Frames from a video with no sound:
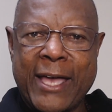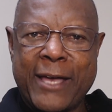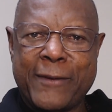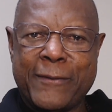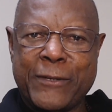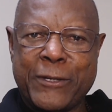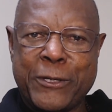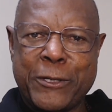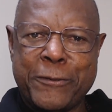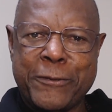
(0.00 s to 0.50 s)
of
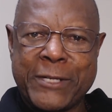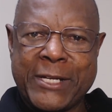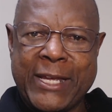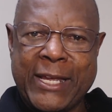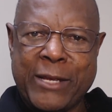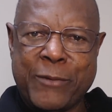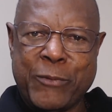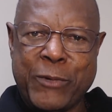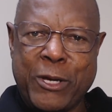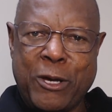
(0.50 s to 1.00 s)
the
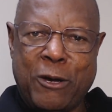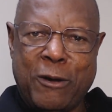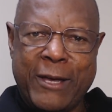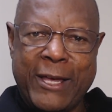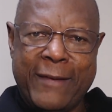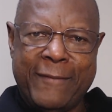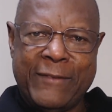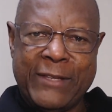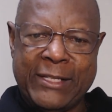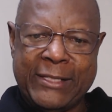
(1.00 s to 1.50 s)
hurricane. We all
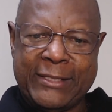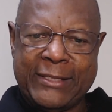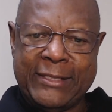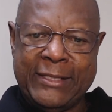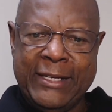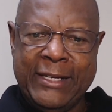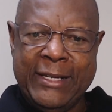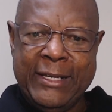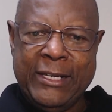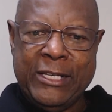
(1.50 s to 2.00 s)
have
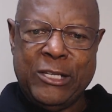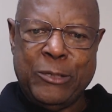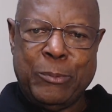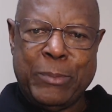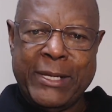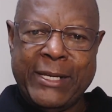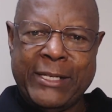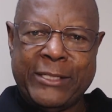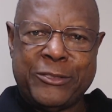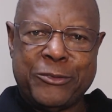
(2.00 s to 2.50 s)
this
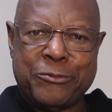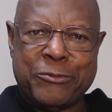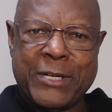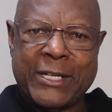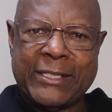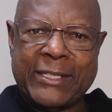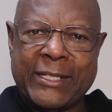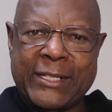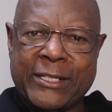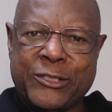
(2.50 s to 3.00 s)
place of
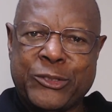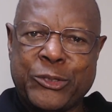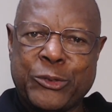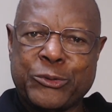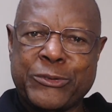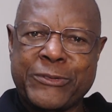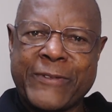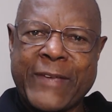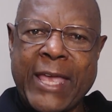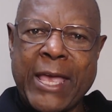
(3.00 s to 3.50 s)
rest that
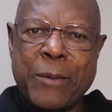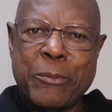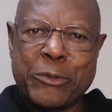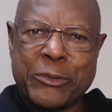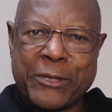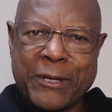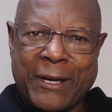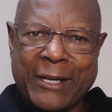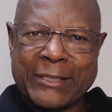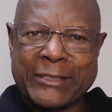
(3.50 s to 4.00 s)
Joseph Campbell
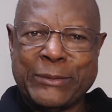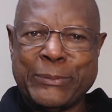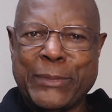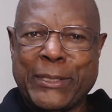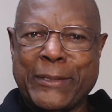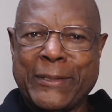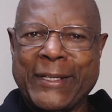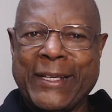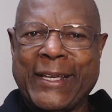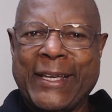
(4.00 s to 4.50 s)
talks
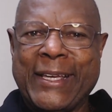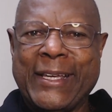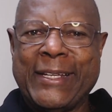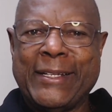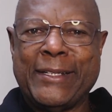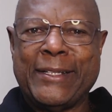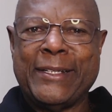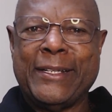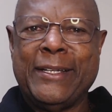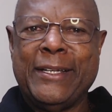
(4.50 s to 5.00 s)
about,
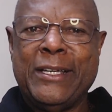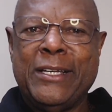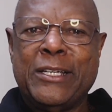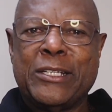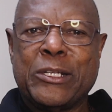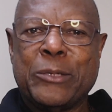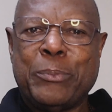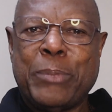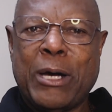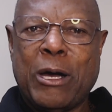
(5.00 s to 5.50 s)
and
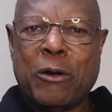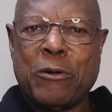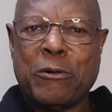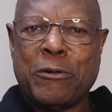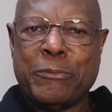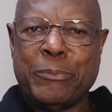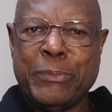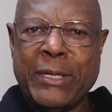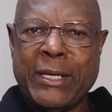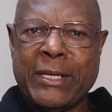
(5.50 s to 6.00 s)
Power
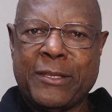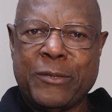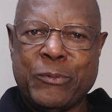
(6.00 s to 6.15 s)
of Myth.